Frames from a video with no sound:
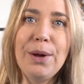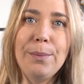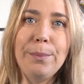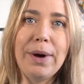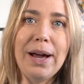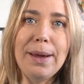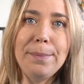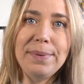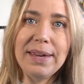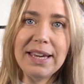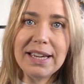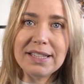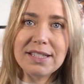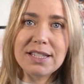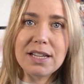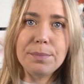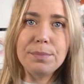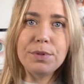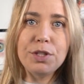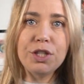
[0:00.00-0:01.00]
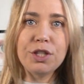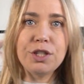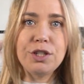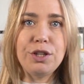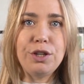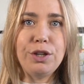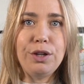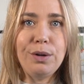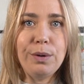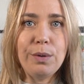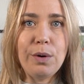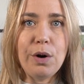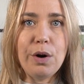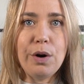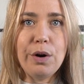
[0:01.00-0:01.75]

but I picked up two